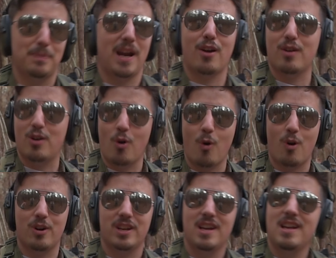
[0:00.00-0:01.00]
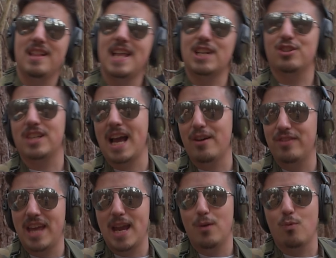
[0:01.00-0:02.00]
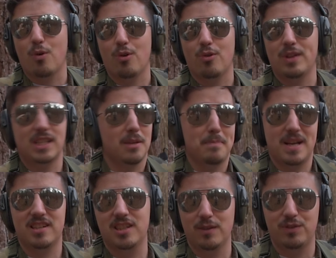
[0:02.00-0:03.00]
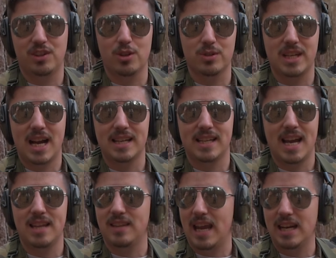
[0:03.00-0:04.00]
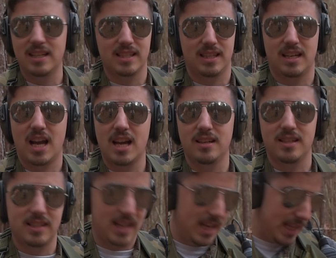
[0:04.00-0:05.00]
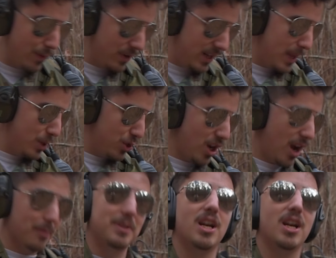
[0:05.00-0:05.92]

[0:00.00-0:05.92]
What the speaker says: paracord. That's just how they were. That's the best stuff that those guys had in the 80s and the 90s, and they were getting the job